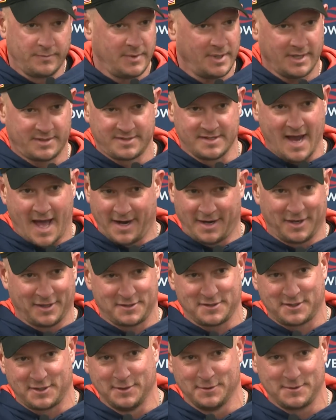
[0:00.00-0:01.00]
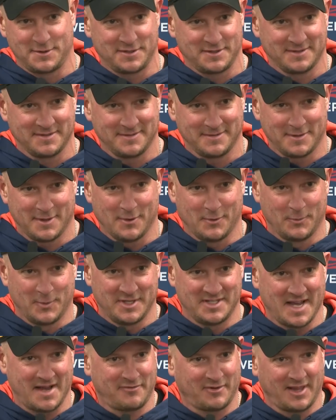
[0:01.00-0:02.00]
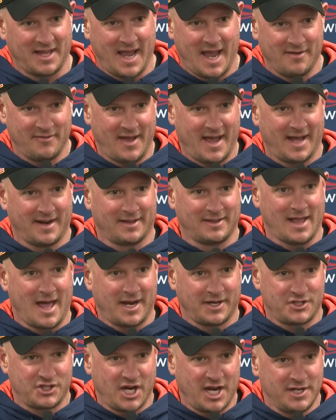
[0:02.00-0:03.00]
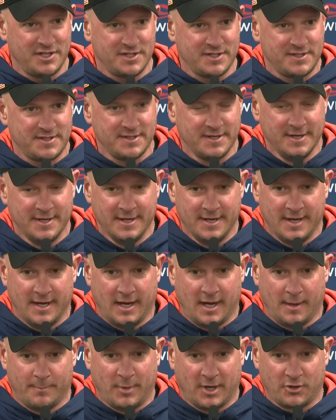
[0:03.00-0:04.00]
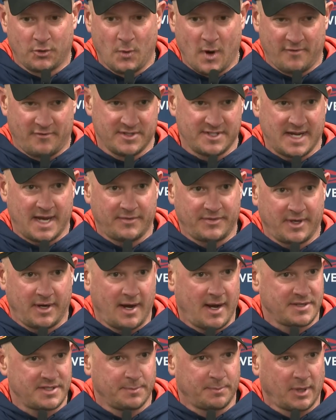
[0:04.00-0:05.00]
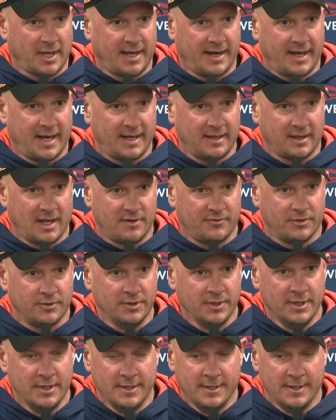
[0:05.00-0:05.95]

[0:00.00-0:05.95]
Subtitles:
It's not an excuse. You know, we definitely have had a lot of changes, but whoever's out there has to play at a high level.